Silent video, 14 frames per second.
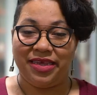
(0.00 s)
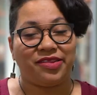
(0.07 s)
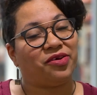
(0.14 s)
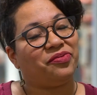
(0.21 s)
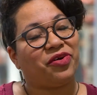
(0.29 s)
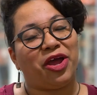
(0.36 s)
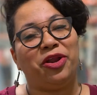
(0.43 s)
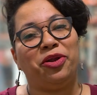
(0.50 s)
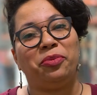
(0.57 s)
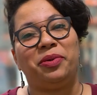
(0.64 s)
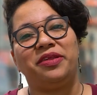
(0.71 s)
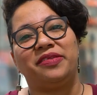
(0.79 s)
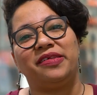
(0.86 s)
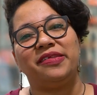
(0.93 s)
It's over 100
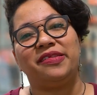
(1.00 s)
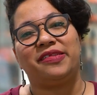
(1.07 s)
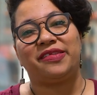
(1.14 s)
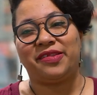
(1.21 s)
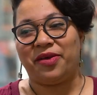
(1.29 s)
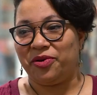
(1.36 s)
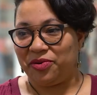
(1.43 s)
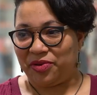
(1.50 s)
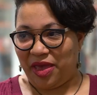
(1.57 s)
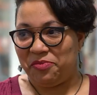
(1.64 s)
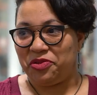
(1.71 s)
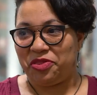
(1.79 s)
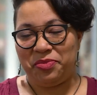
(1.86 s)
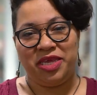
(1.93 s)
pieces, so
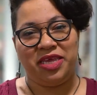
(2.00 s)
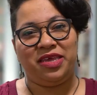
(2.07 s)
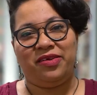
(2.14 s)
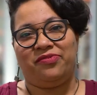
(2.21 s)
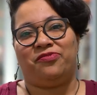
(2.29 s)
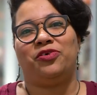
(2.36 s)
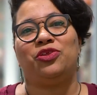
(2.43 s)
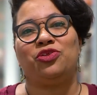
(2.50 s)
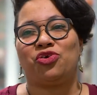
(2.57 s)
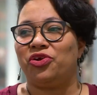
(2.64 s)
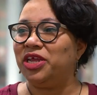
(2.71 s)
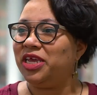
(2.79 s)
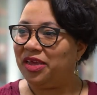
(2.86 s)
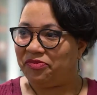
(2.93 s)
come with me for the
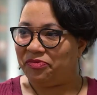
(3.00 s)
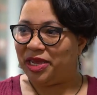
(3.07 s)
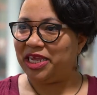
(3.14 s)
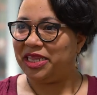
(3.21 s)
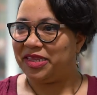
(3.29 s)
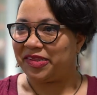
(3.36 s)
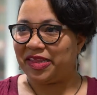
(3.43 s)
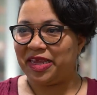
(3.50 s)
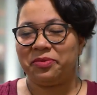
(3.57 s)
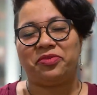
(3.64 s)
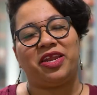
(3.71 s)
journey of making this lamp